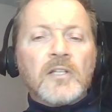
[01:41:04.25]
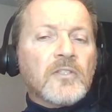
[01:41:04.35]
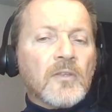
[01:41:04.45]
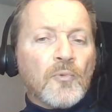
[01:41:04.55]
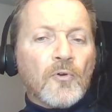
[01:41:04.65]

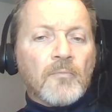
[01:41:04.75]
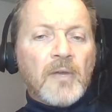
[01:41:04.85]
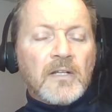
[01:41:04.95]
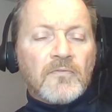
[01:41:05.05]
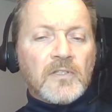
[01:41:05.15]
the board
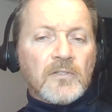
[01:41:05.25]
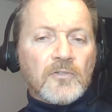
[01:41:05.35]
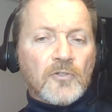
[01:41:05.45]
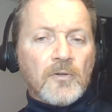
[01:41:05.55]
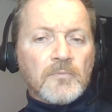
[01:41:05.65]
benefits in
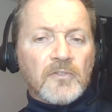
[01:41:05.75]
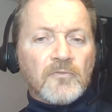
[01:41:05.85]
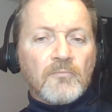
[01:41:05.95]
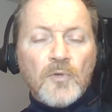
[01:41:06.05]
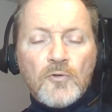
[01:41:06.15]
terms
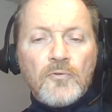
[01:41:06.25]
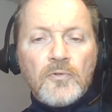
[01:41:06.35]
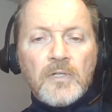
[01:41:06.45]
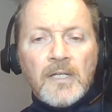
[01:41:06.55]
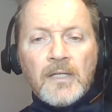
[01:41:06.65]
of
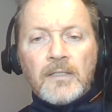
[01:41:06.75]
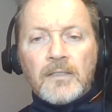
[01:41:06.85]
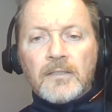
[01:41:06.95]
mood, in